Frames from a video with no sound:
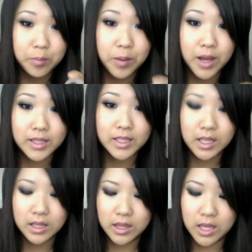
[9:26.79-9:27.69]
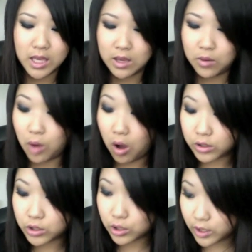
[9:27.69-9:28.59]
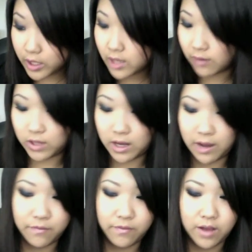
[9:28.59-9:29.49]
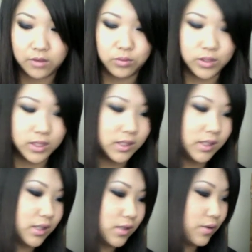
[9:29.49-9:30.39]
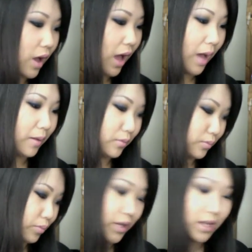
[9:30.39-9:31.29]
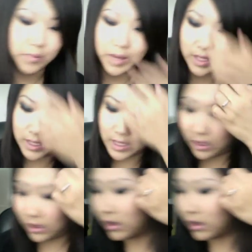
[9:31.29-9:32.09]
But the alternative that I found was pretty amazing.